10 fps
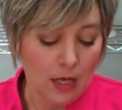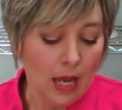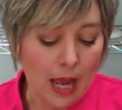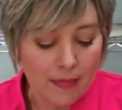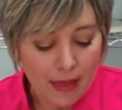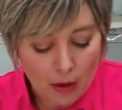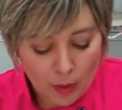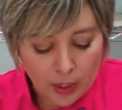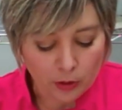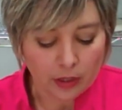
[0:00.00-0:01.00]
And that way
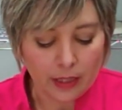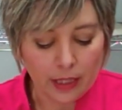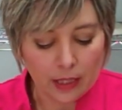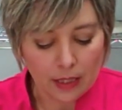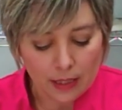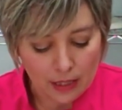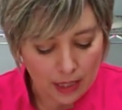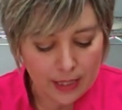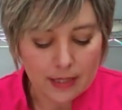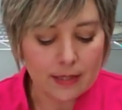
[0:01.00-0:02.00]
you're going to get a
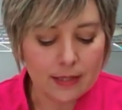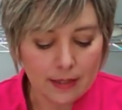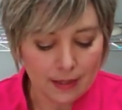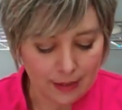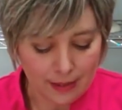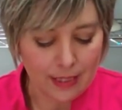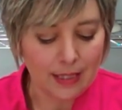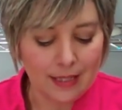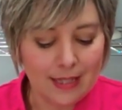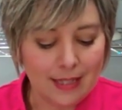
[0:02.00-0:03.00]
nice,
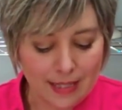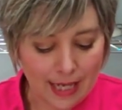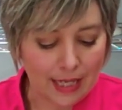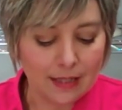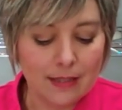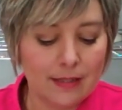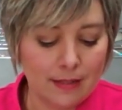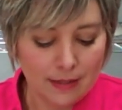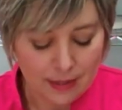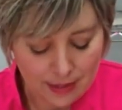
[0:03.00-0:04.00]
clean, dense
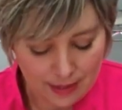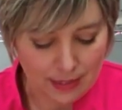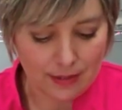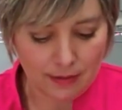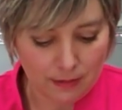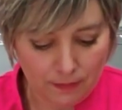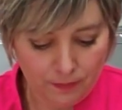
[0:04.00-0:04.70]
stencil.